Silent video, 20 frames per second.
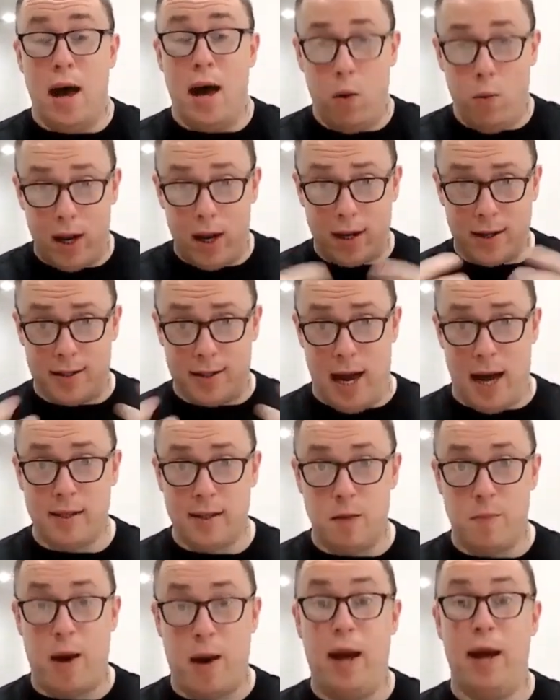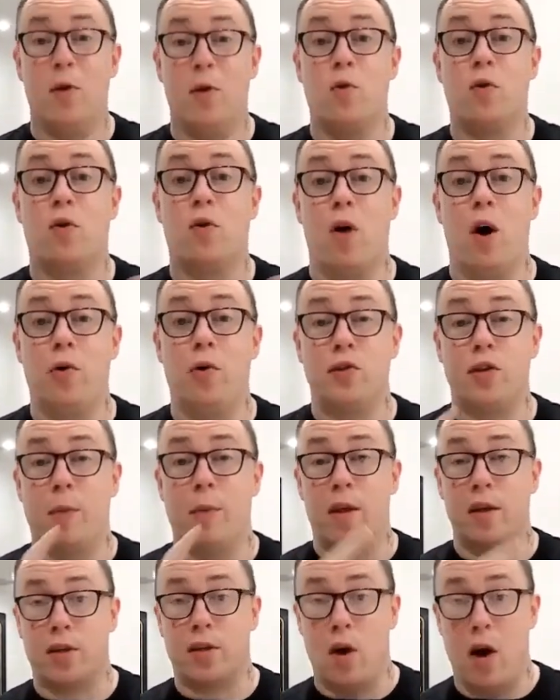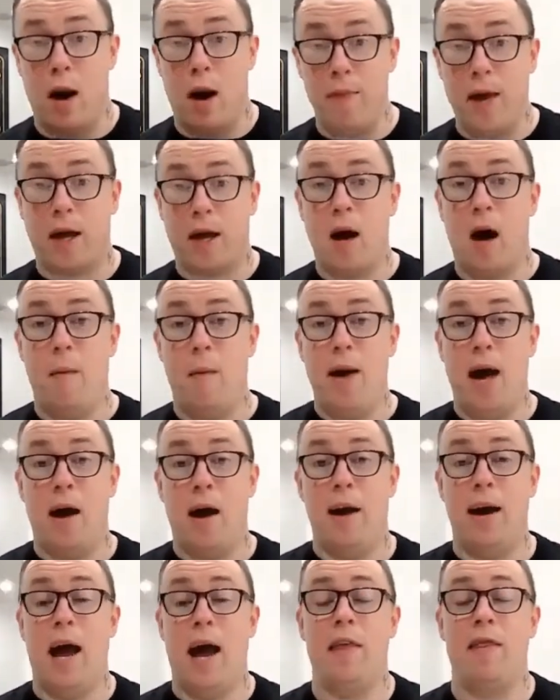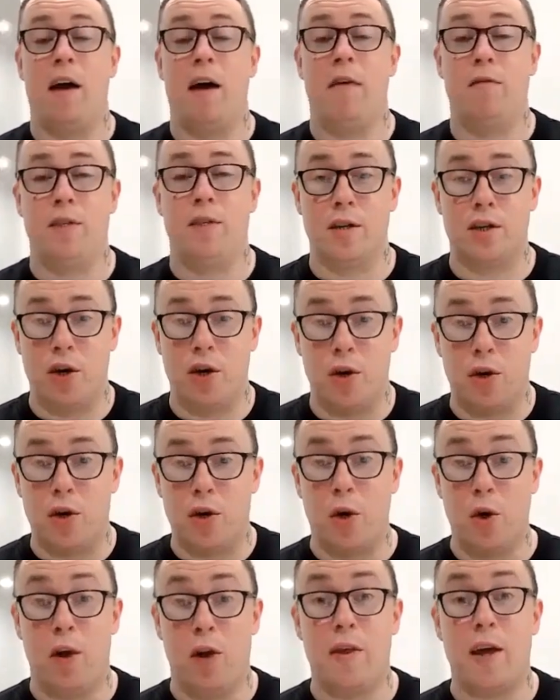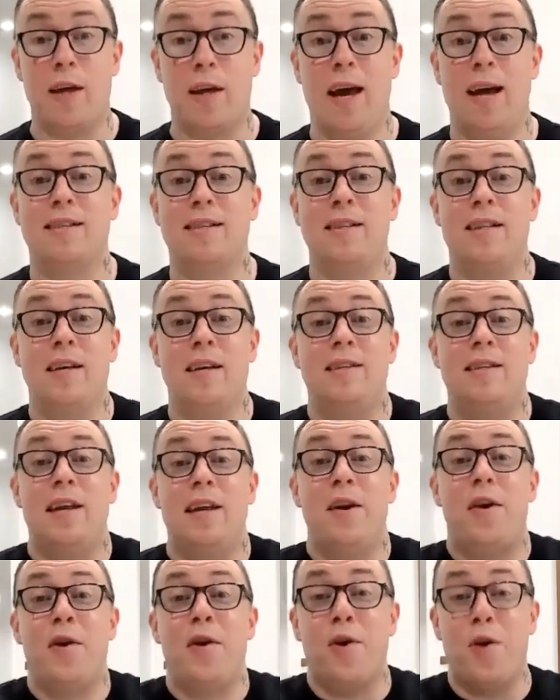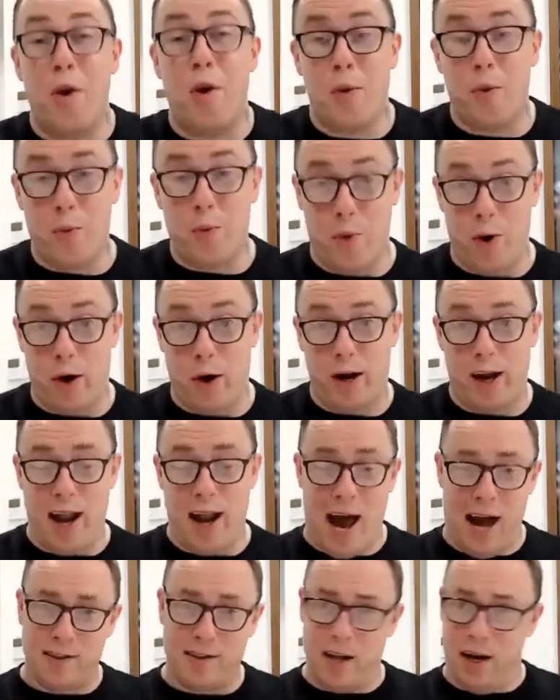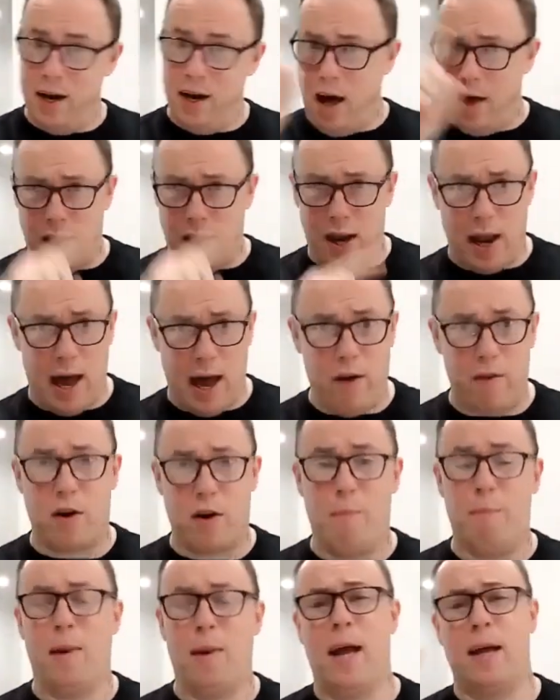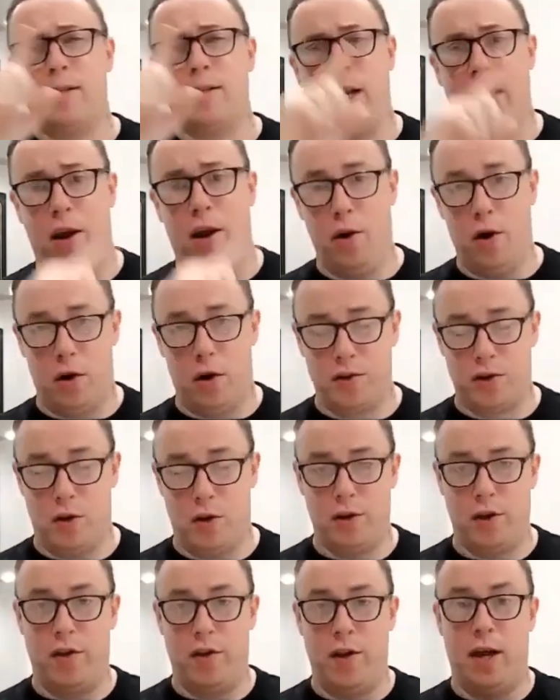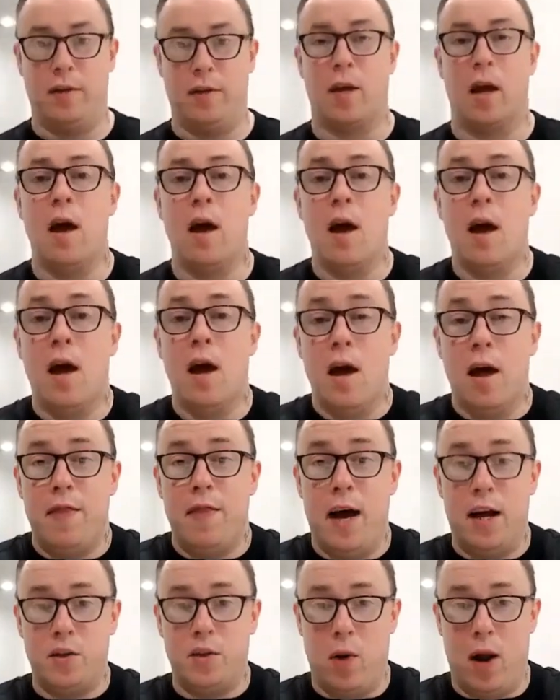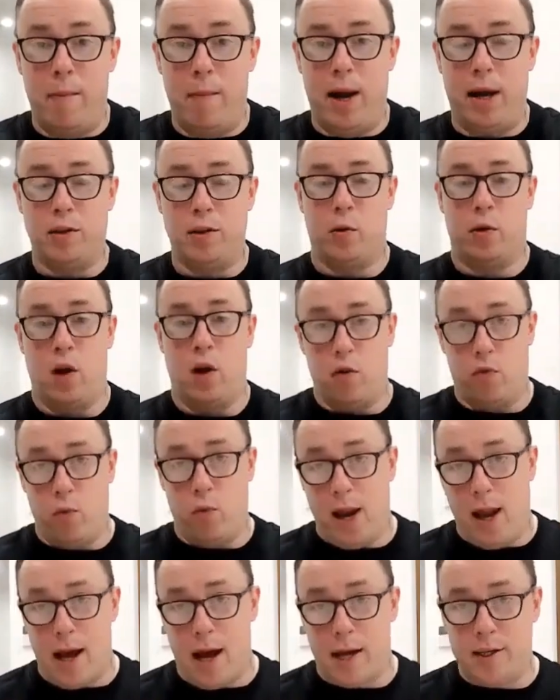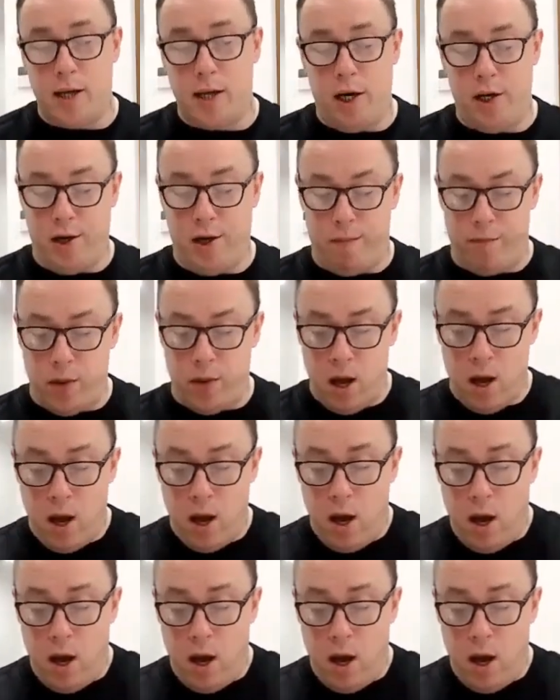It will exacerbate, it'll grow. So by the time they come out, now they've just concluded that, yes, this did not work, and adds another layer of complexity and knots onto things. That's what I mean. So we've got the relaxation.